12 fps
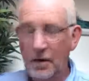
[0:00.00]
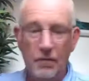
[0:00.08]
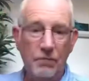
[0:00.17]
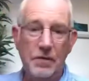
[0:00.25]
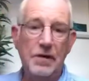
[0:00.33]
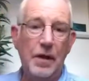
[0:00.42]

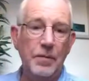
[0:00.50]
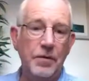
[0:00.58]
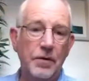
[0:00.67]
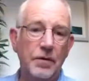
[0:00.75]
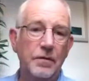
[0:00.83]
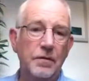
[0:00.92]

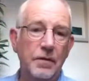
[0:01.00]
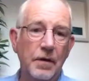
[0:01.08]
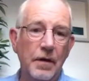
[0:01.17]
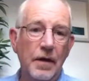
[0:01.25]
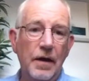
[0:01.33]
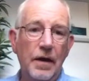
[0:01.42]
reception,
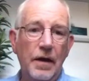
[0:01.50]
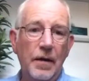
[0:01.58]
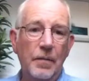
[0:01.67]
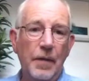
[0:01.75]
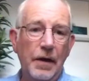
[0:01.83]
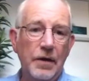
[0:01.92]

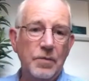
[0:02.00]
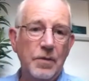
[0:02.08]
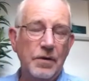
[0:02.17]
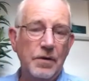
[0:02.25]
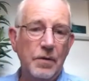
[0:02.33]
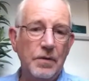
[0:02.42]
management.